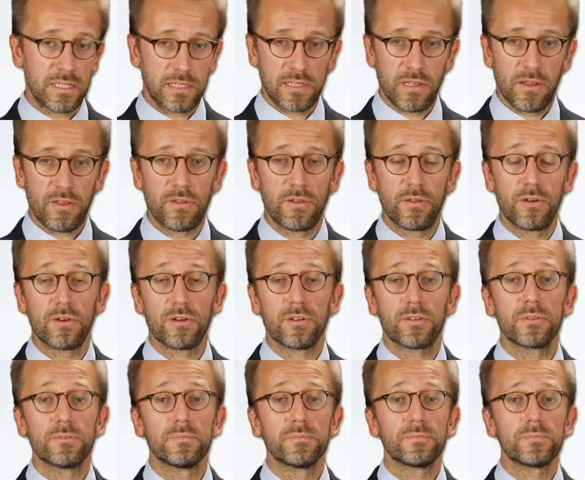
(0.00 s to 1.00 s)

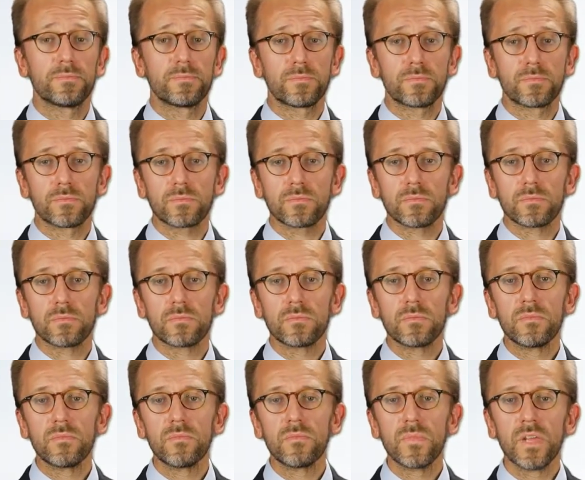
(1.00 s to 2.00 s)
third,
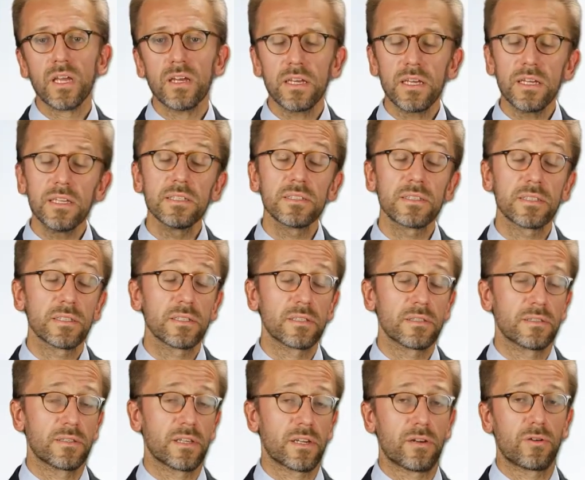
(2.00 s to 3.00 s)
is
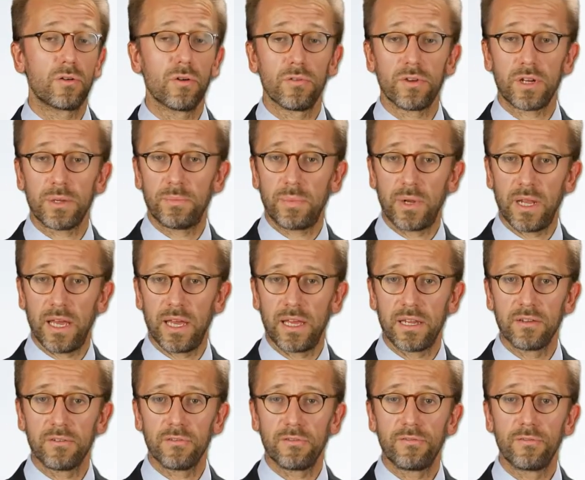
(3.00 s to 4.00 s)
the recovery
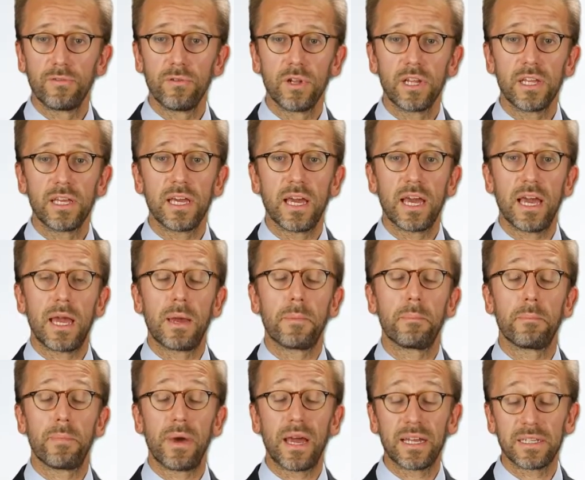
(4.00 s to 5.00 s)
plan fully
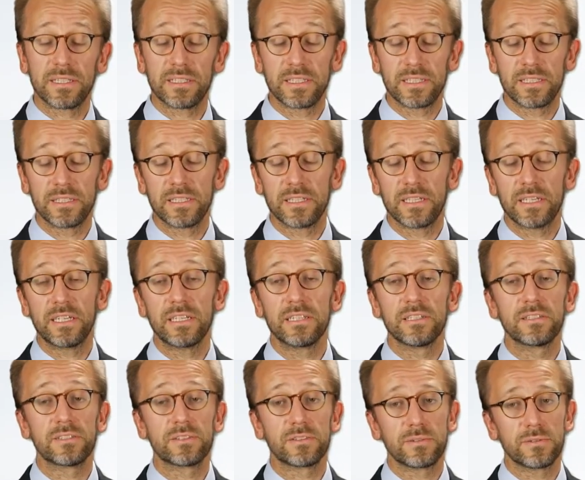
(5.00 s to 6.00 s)
embedded
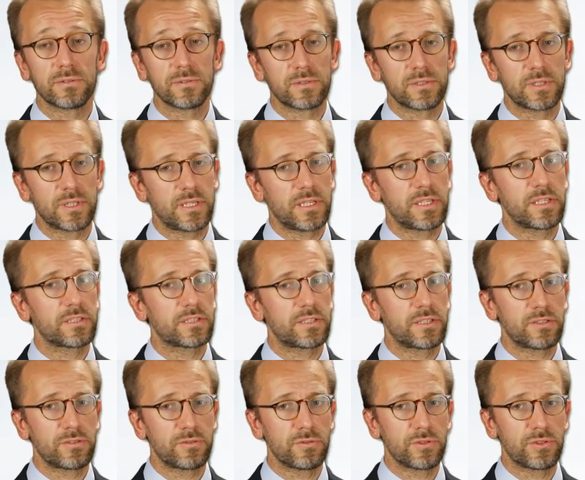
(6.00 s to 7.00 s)
into the
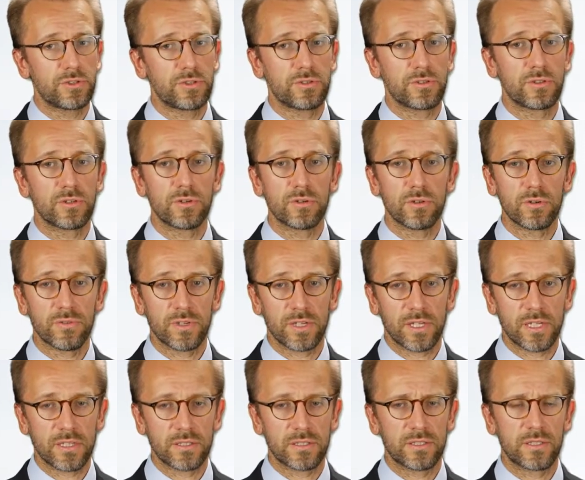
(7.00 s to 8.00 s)
institution
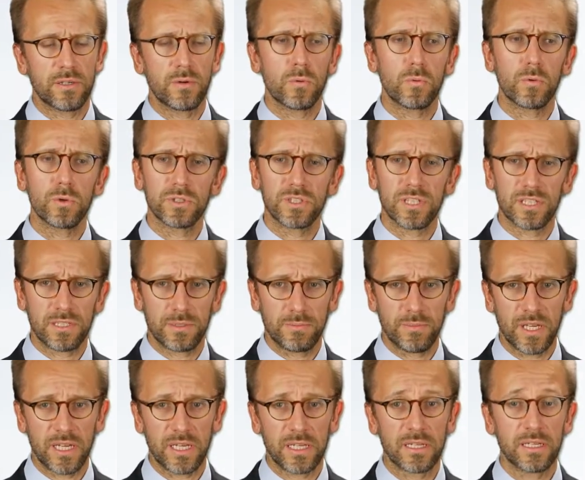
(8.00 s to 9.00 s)
governance? What does it
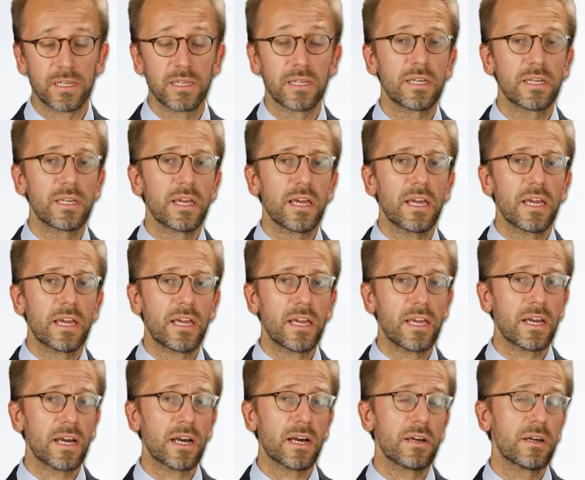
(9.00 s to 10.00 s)
mean?
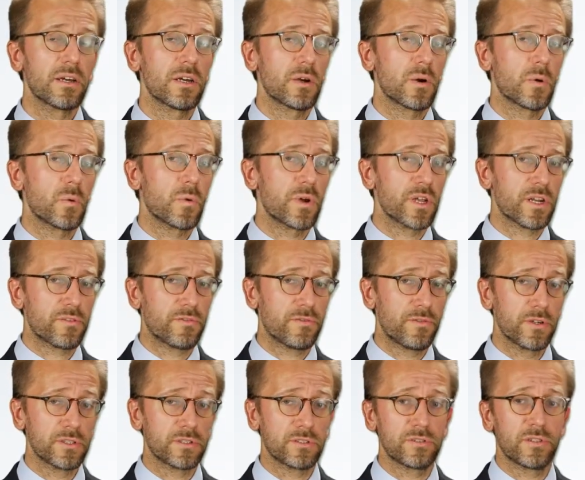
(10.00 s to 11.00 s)
Here we
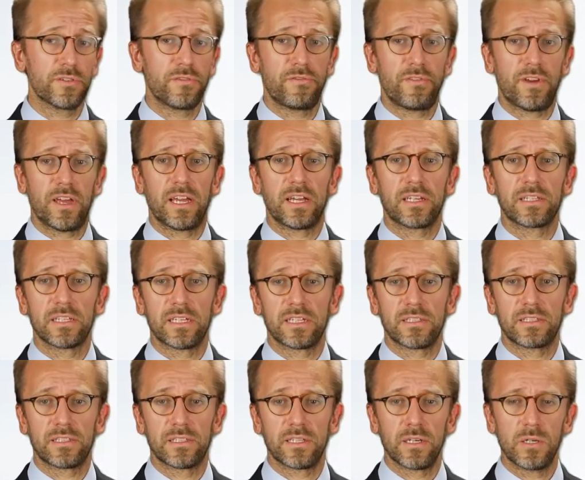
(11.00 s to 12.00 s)
refer to the fact
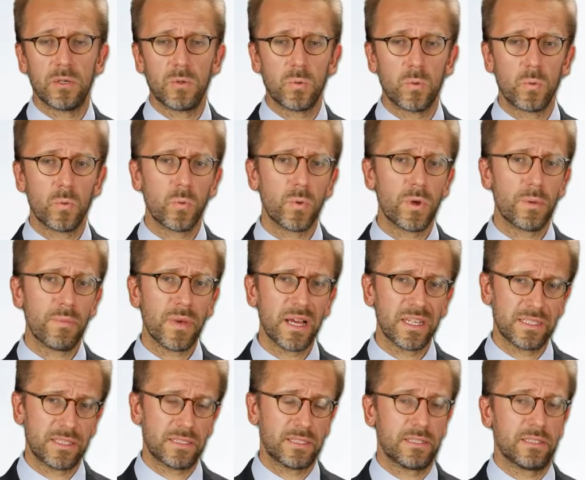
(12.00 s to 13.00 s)
that we
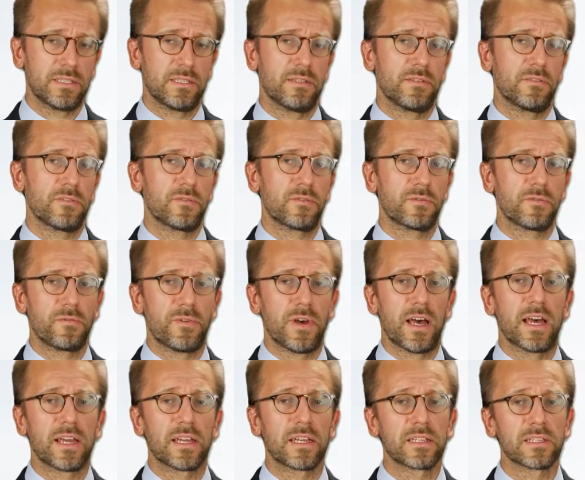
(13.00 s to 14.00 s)
must
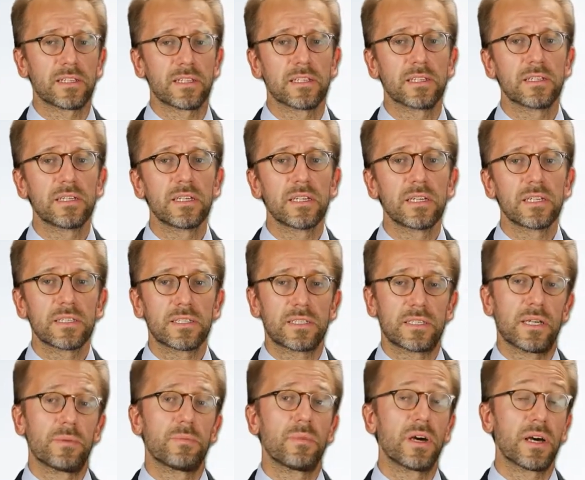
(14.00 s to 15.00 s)
find
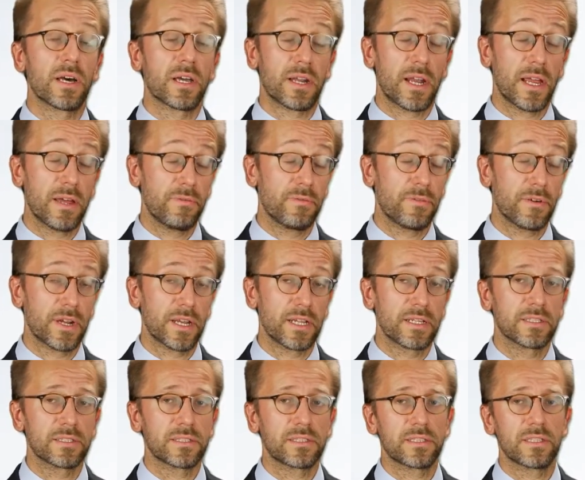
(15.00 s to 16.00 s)
some
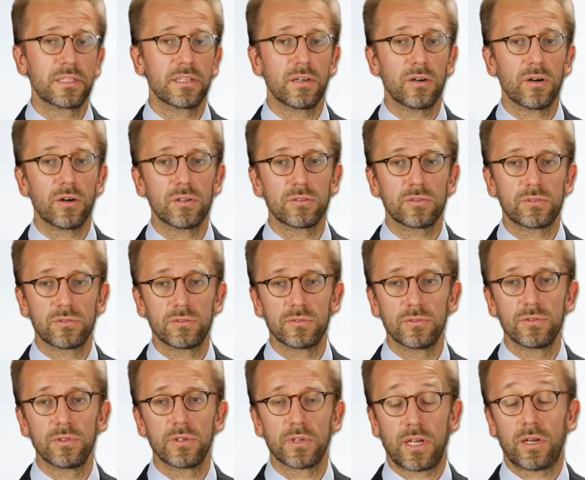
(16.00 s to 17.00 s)
reference
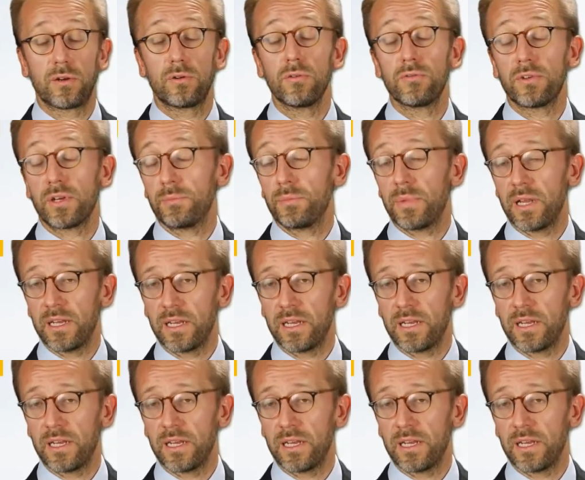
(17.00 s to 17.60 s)
to recovery plan